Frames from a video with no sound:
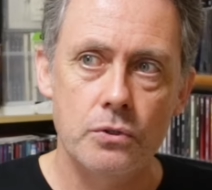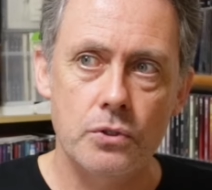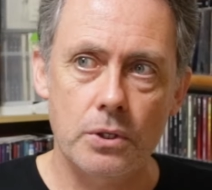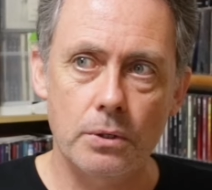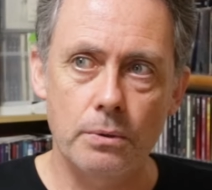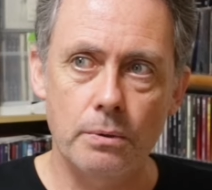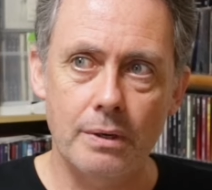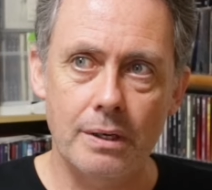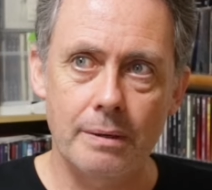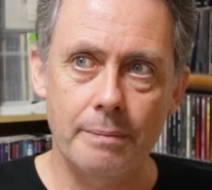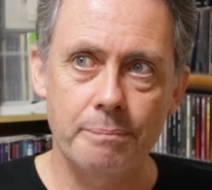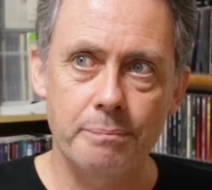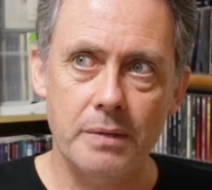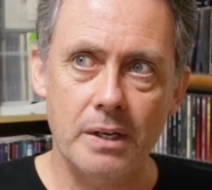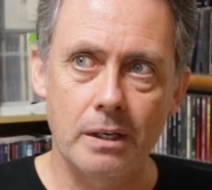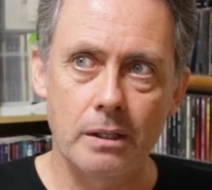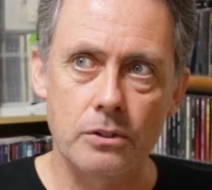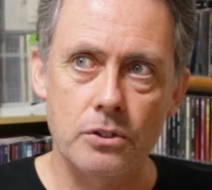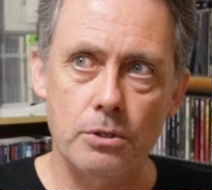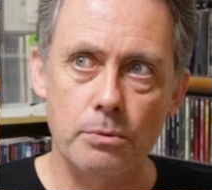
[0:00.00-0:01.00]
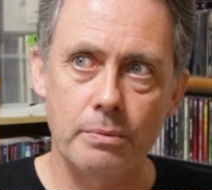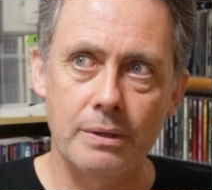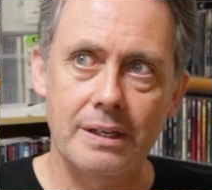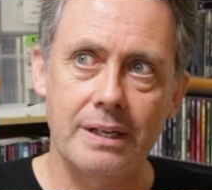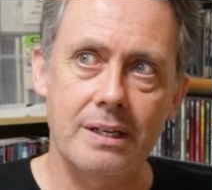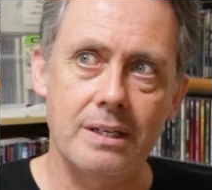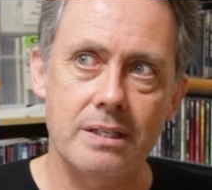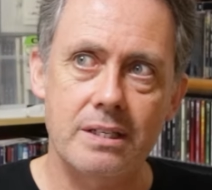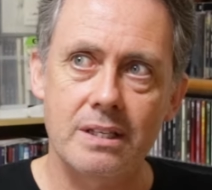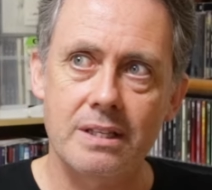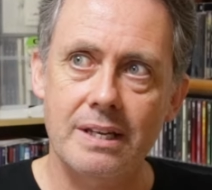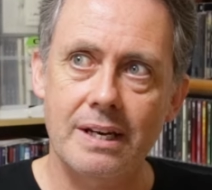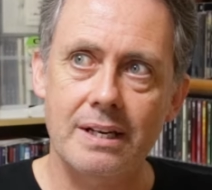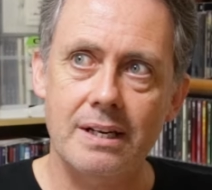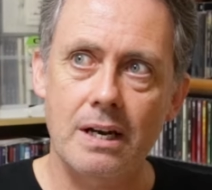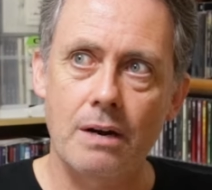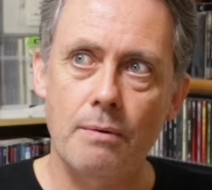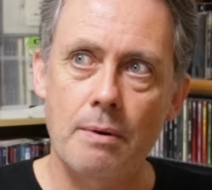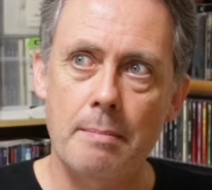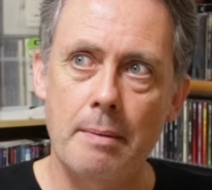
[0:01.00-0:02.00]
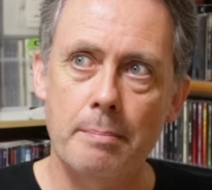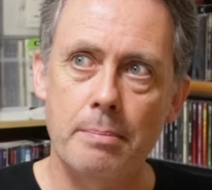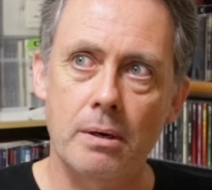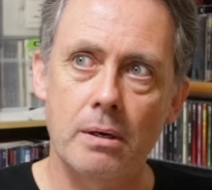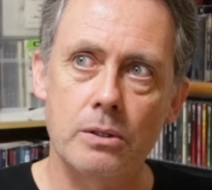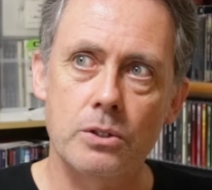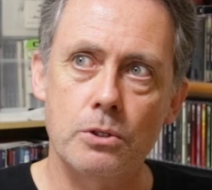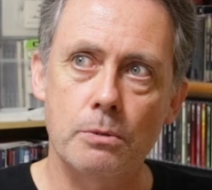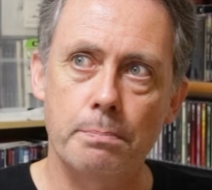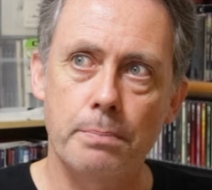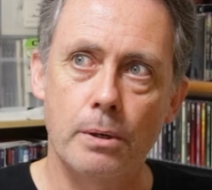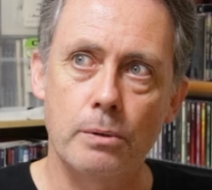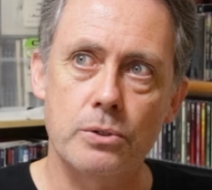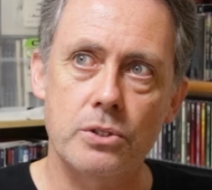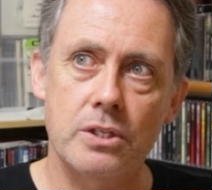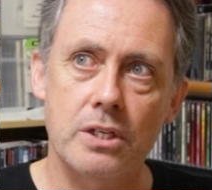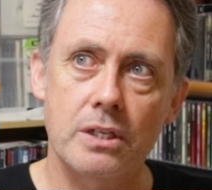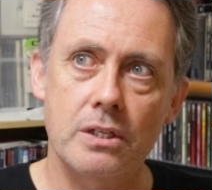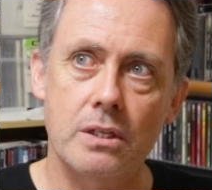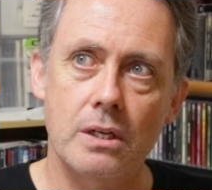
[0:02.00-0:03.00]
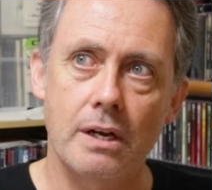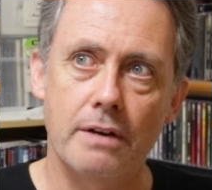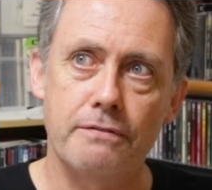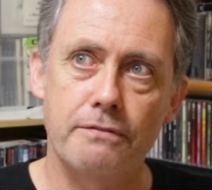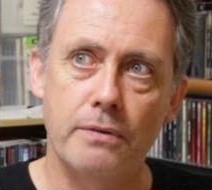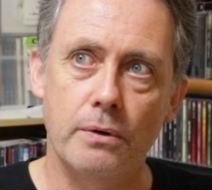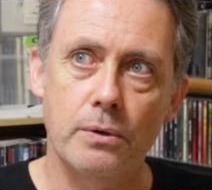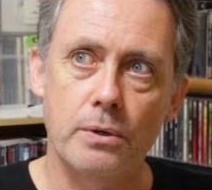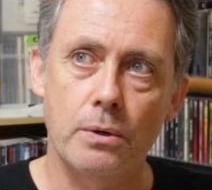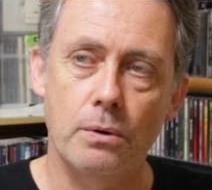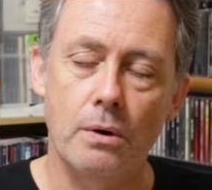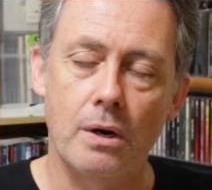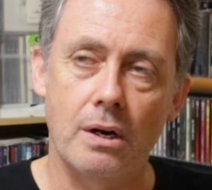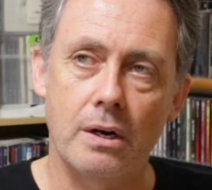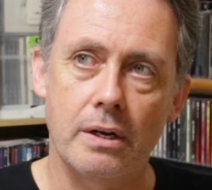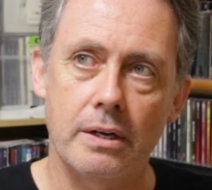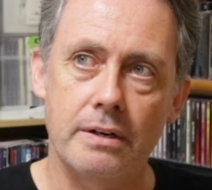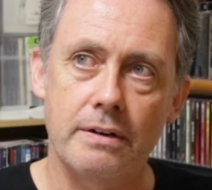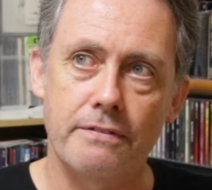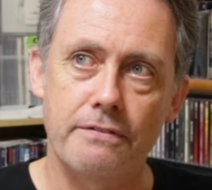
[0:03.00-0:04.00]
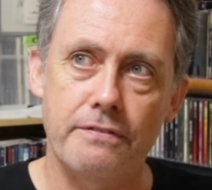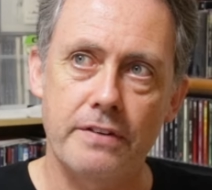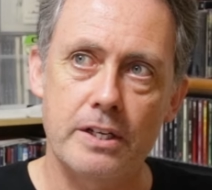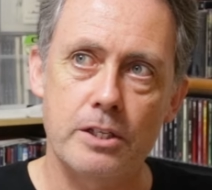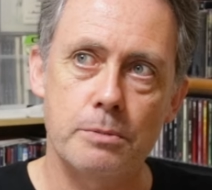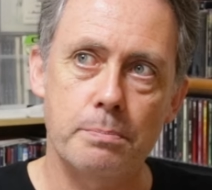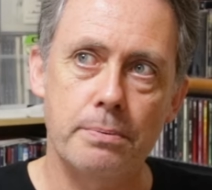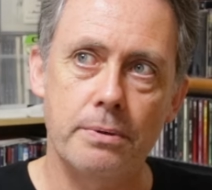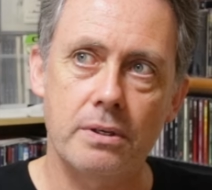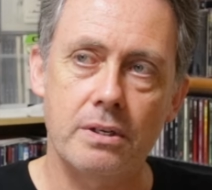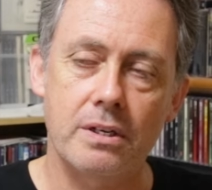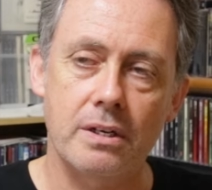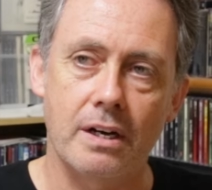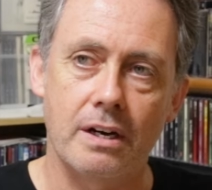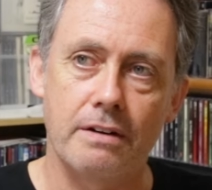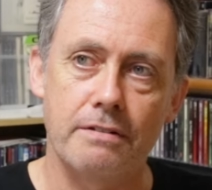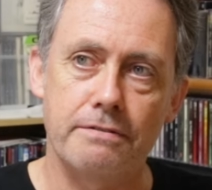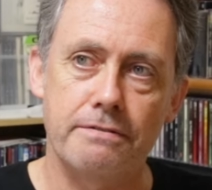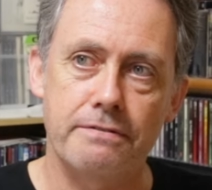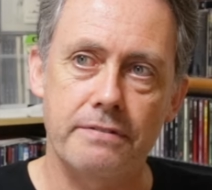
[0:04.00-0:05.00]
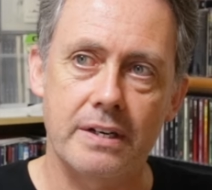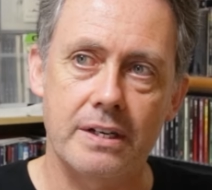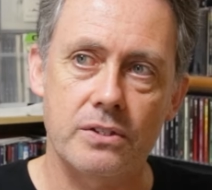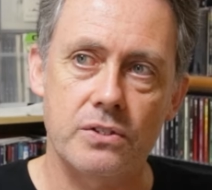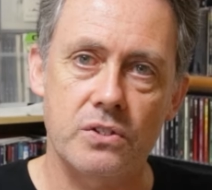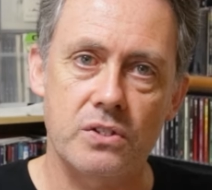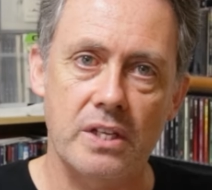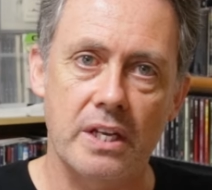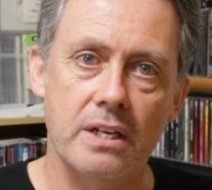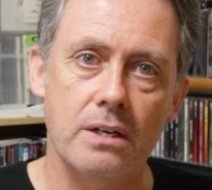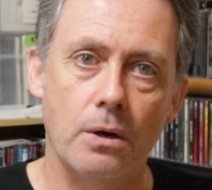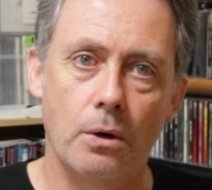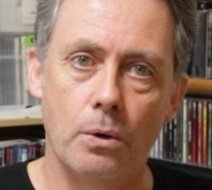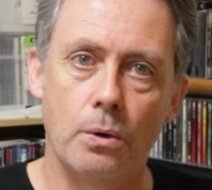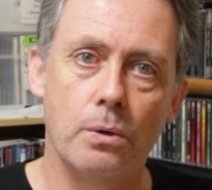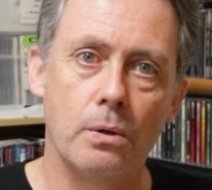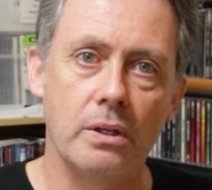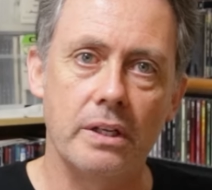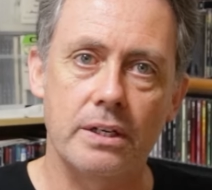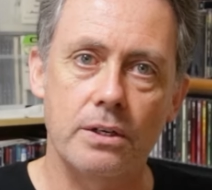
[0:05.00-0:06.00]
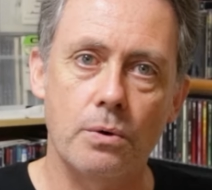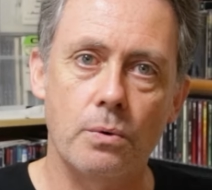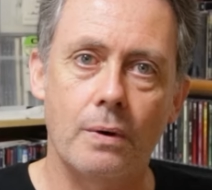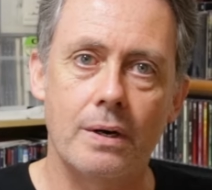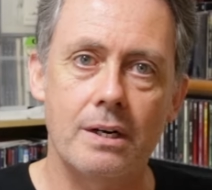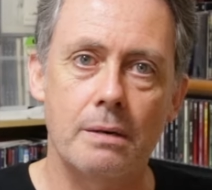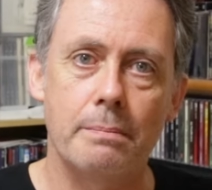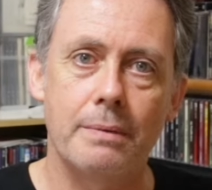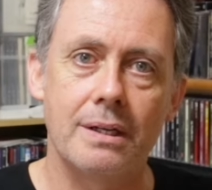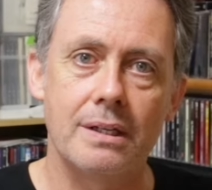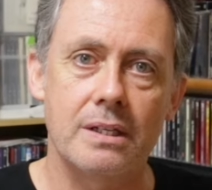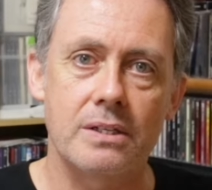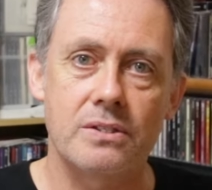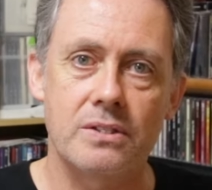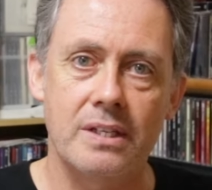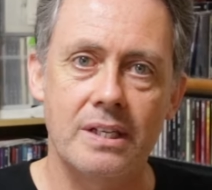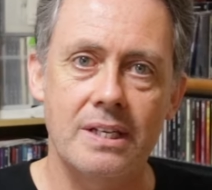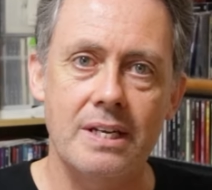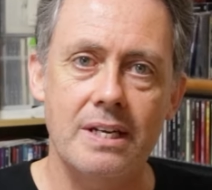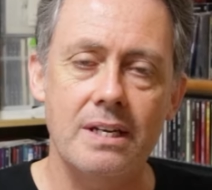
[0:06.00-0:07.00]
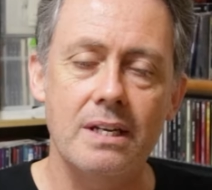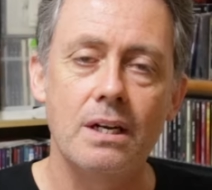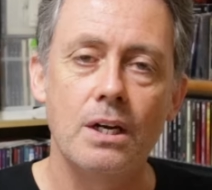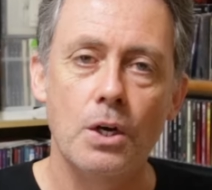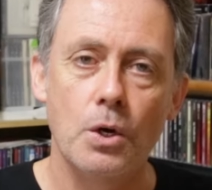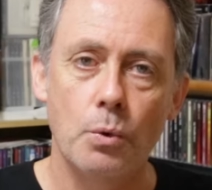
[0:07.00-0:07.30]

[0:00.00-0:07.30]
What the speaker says: So also related to that, I remember also posting a photo on Facebook of a sinkhole in Guatemala City,